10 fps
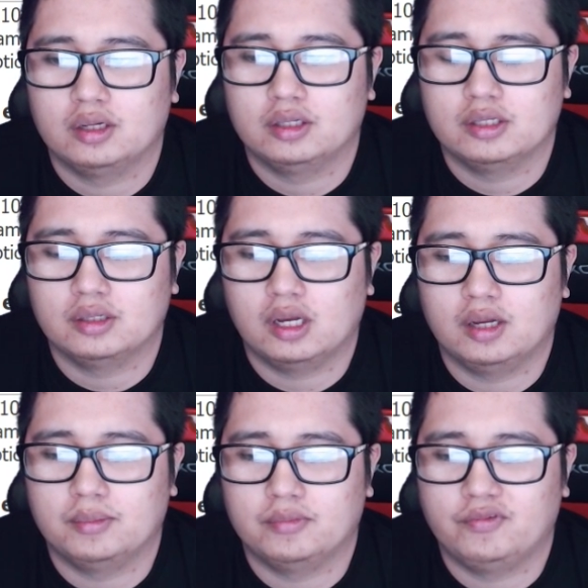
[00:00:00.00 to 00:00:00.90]

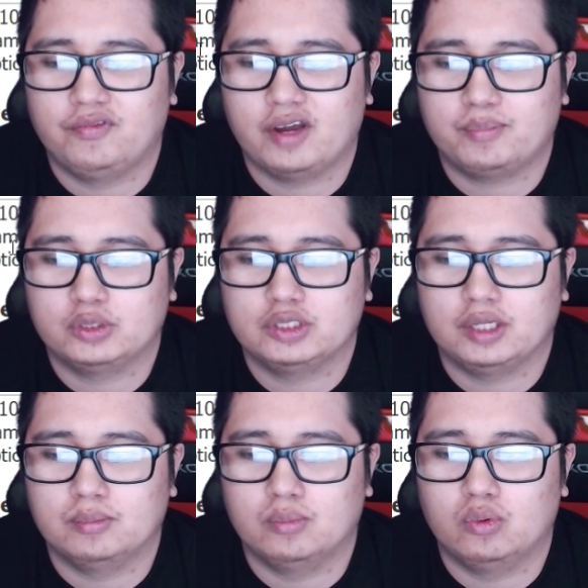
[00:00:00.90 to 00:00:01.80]

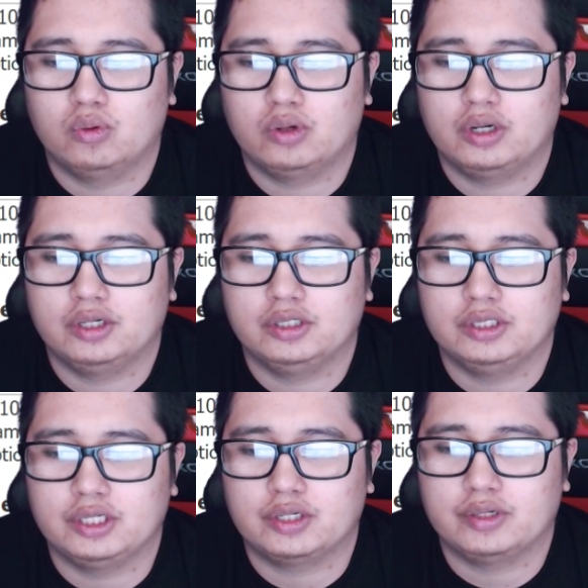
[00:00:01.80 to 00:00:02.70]
5% more
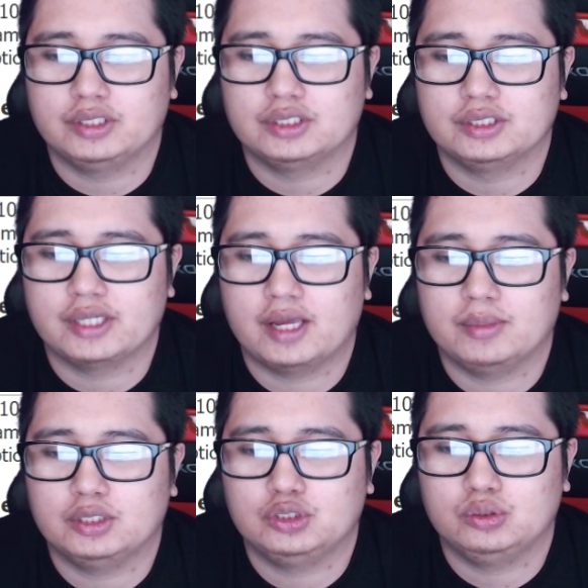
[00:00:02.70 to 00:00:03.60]
decrease in
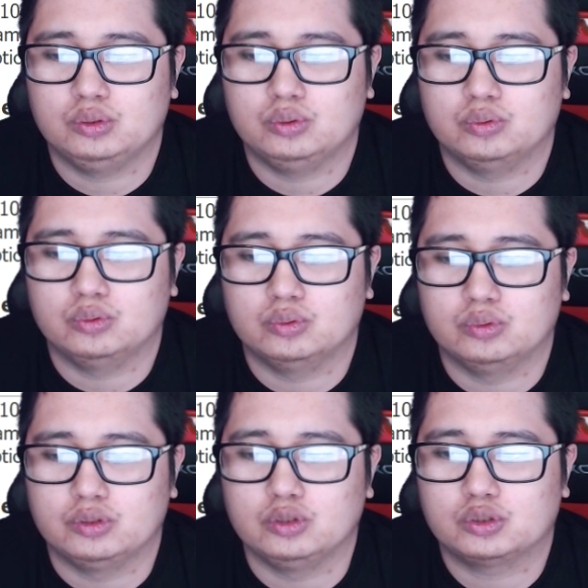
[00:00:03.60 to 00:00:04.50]
damage to
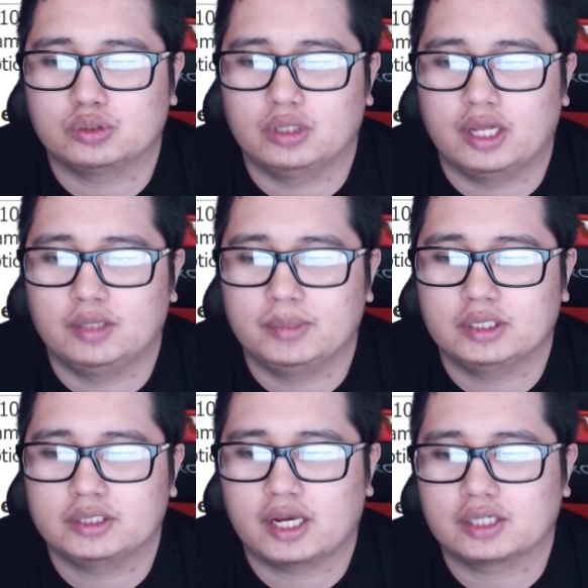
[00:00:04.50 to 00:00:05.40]
neutral element
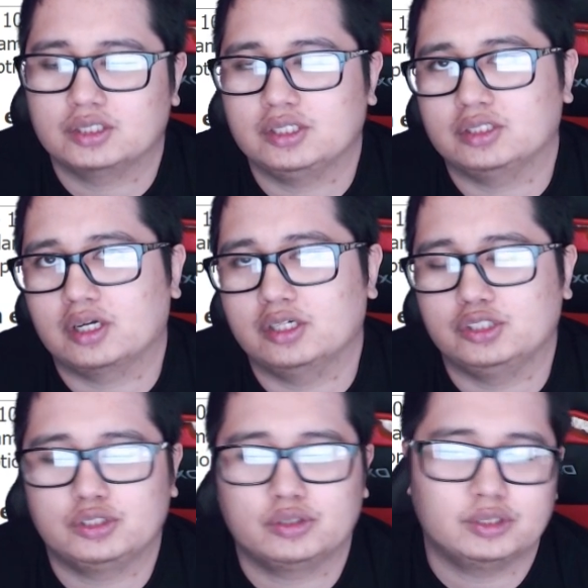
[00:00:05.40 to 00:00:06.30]
attacks. These are
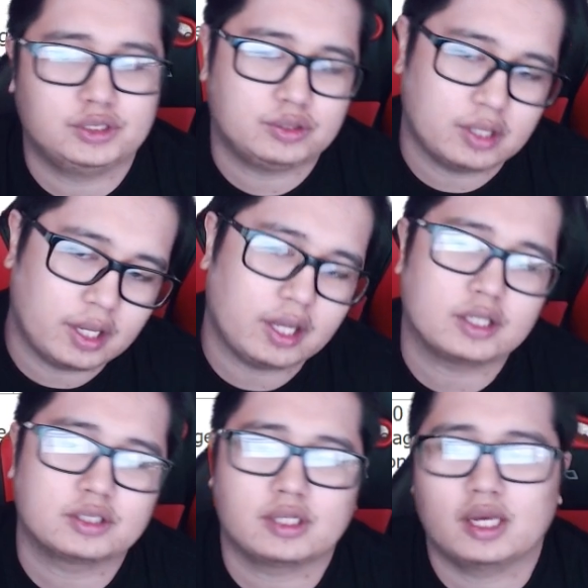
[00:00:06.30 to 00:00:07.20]
sure
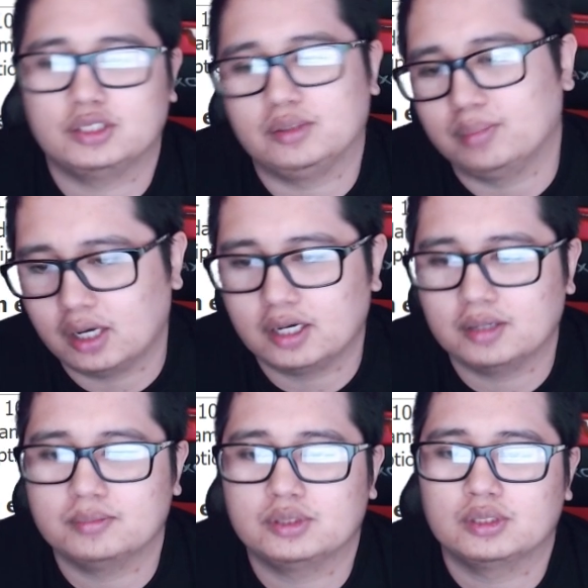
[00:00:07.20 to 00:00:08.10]
strikes, acid
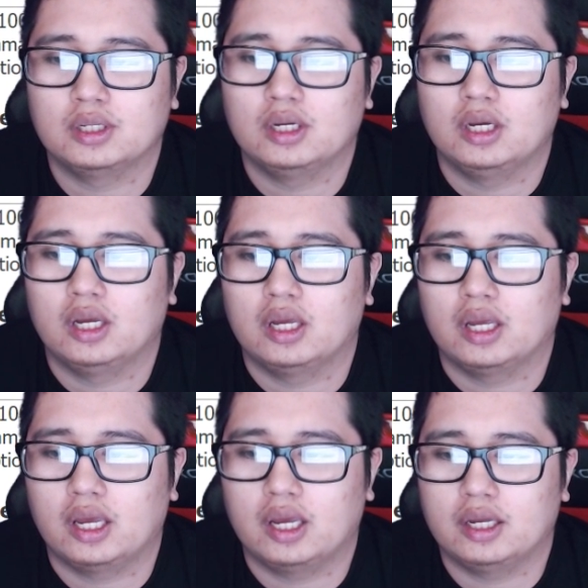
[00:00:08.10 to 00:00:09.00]
bombs,
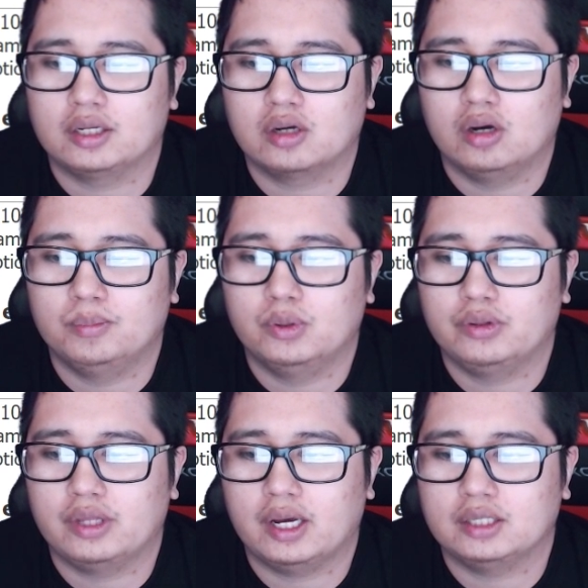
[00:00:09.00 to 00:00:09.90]
and combo
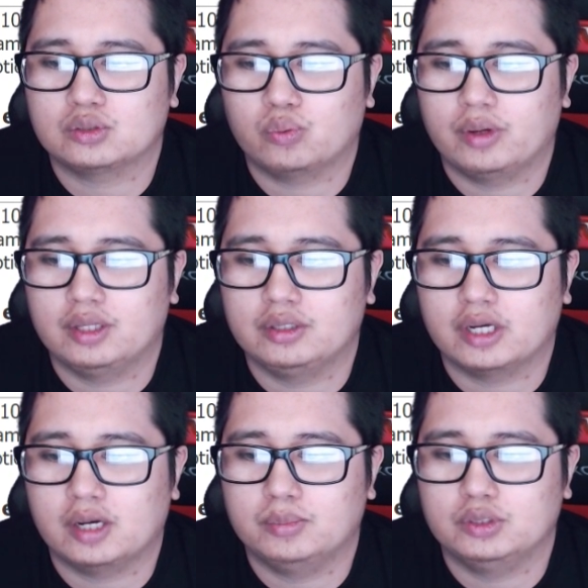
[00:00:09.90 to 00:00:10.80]
that with
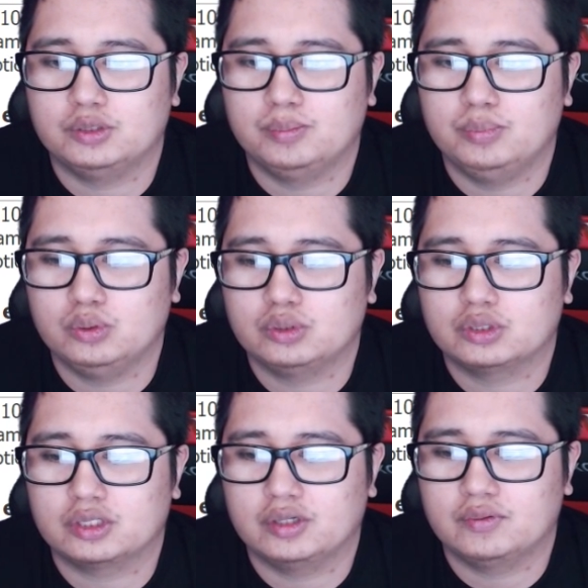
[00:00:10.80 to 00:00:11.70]
Diabolus
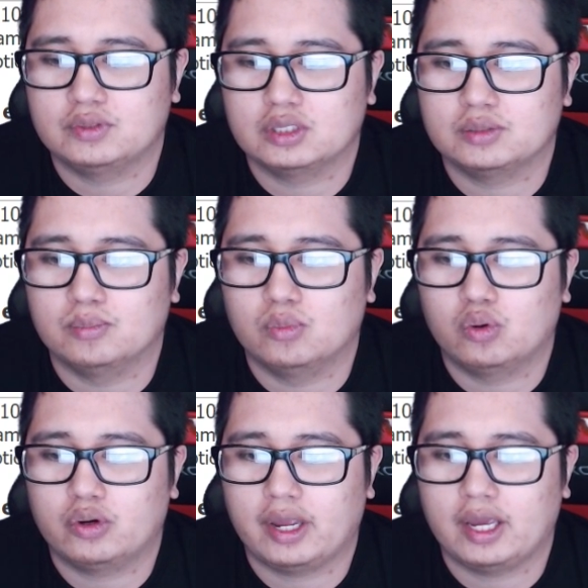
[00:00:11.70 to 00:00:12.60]
Boots gives us
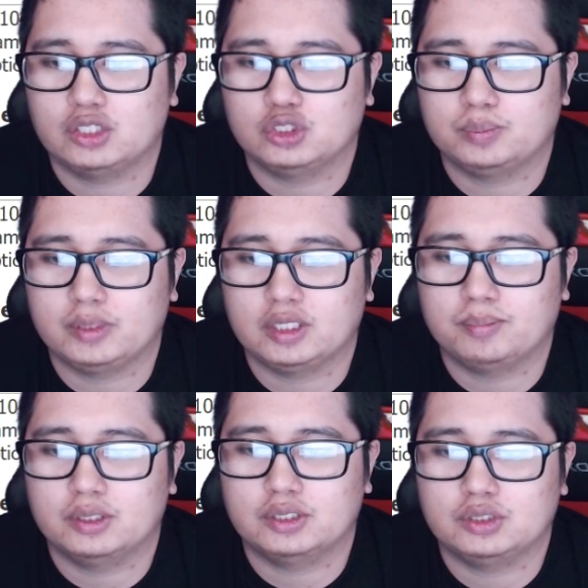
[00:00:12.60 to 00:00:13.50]
more HP,
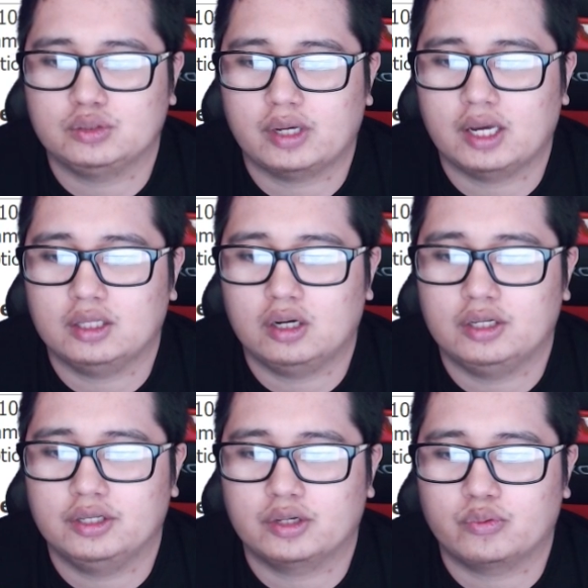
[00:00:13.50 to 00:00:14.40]
plus you add
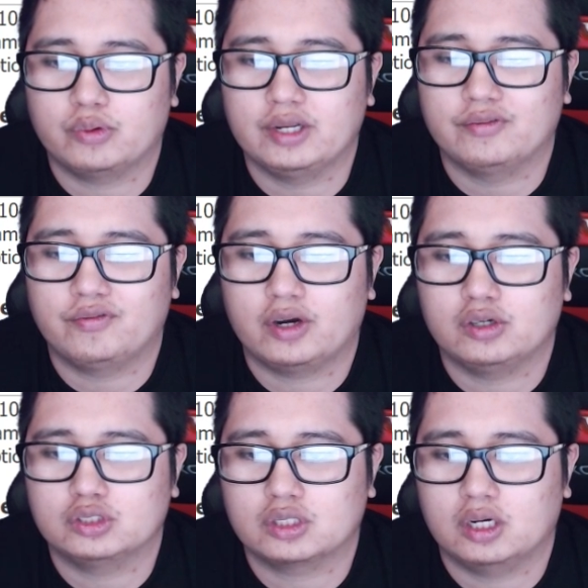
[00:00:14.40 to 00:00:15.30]
on the green
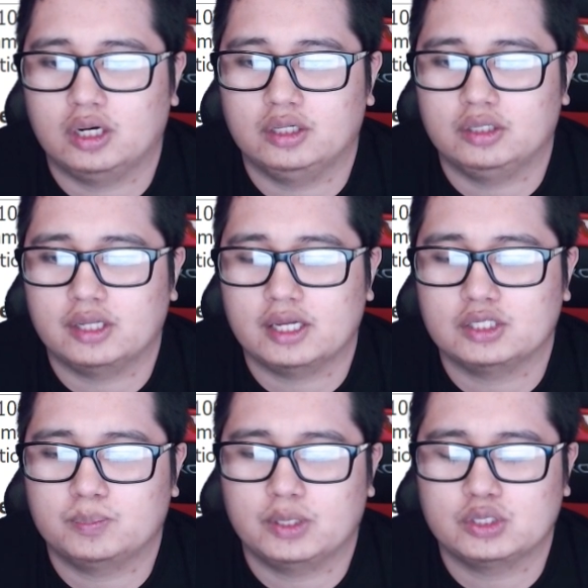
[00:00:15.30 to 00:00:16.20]
Ferris card,
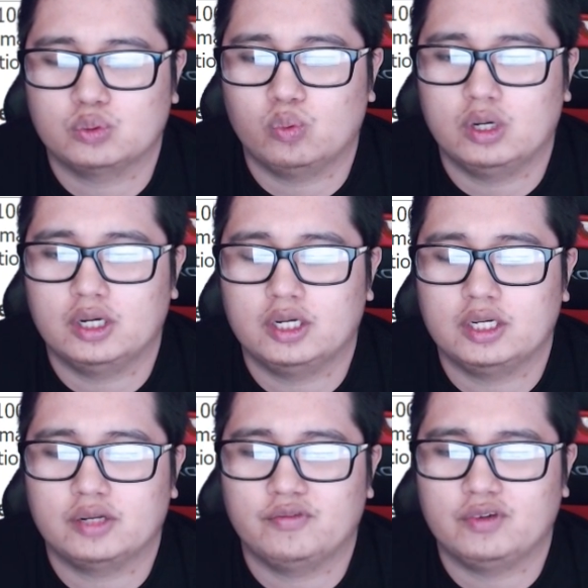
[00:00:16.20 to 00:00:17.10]
that's
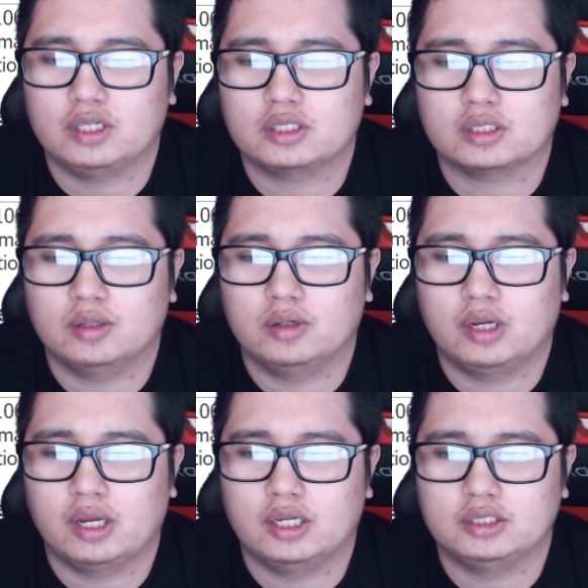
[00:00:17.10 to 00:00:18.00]
+1 Vit
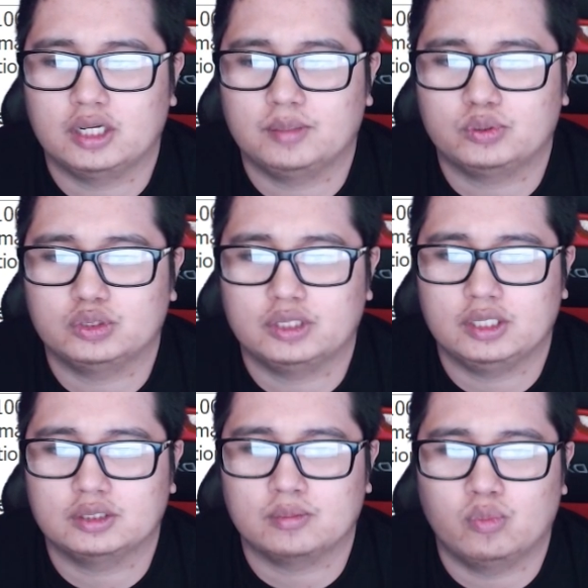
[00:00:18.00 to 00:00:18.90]
and
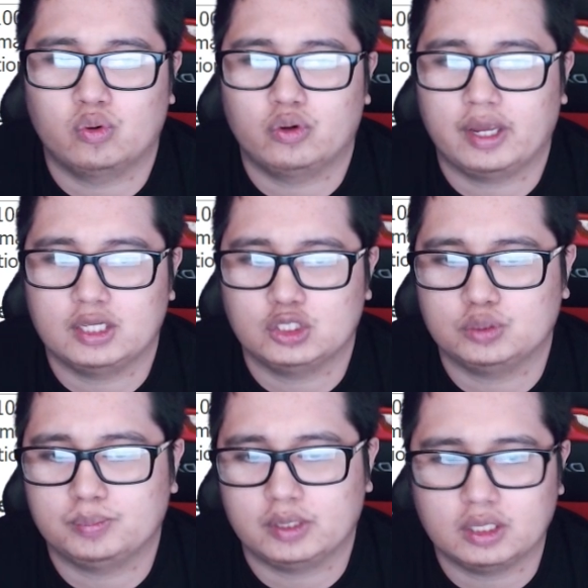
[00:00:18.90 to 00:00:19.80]
10% more
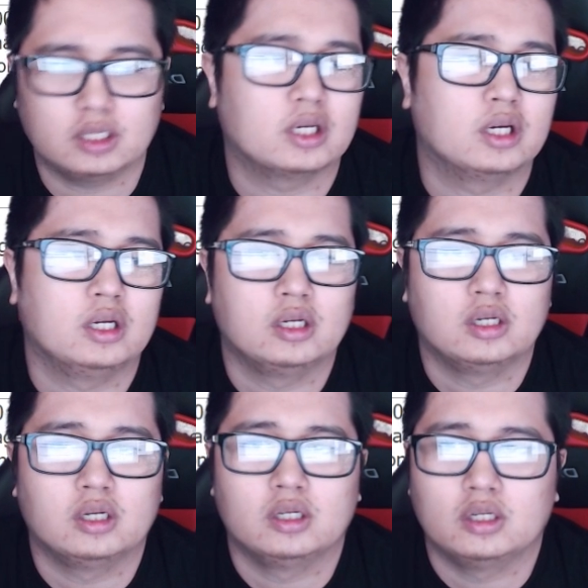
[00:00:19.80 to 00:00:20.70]
HP.
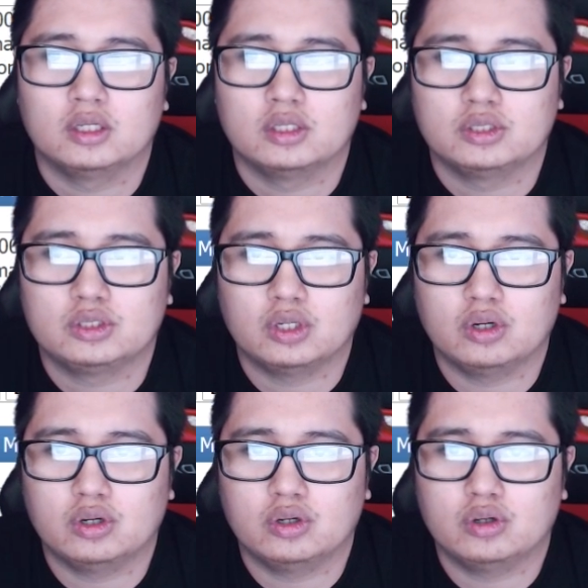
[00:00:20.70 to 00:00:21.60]

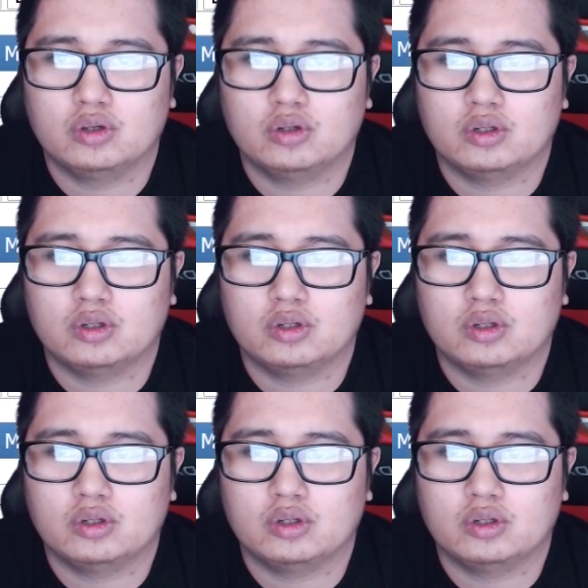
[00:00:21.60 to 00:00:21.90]
So